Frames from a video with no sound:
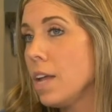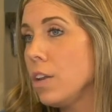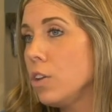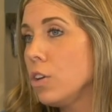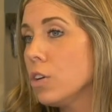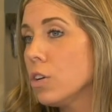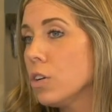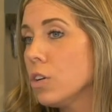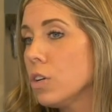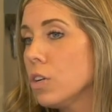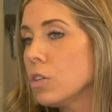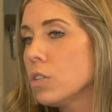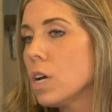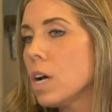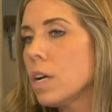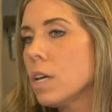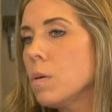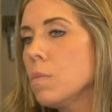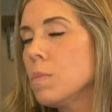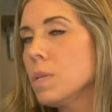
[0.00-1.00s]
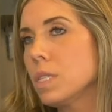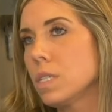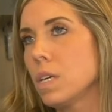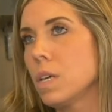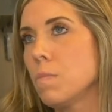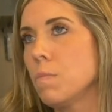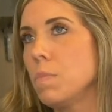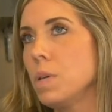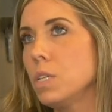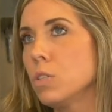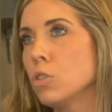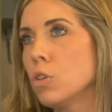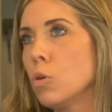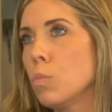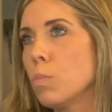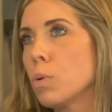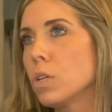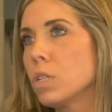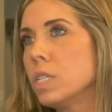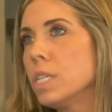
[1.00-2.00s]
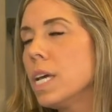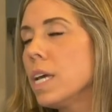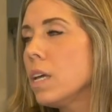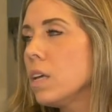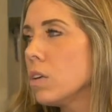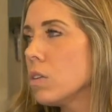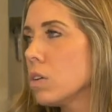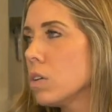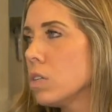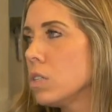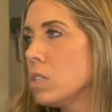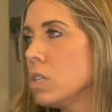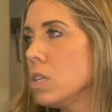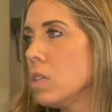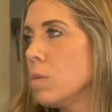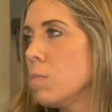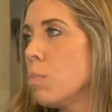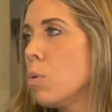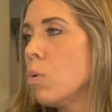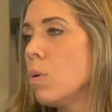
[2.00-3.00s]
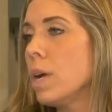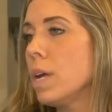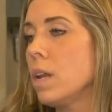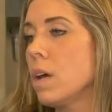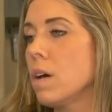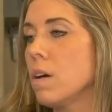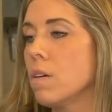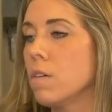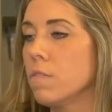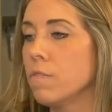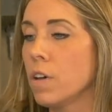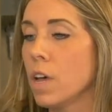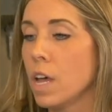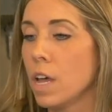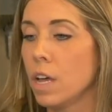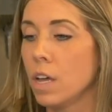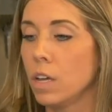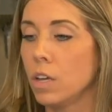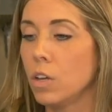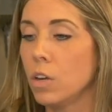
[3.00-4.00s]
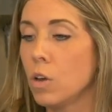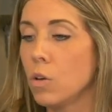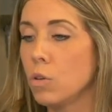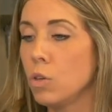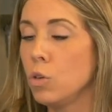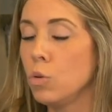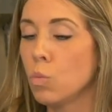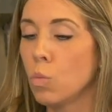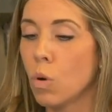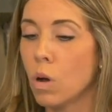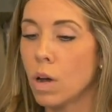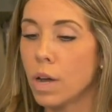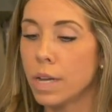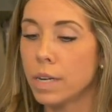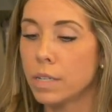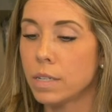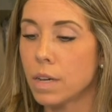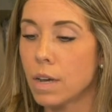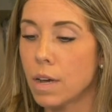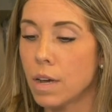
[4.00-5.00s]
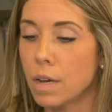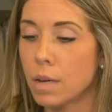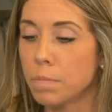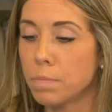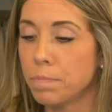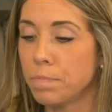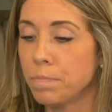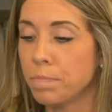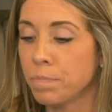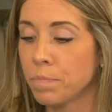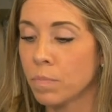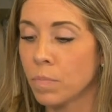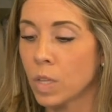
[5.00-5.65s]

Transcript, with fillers: and your your documents can be so particular to the point of you know you want um,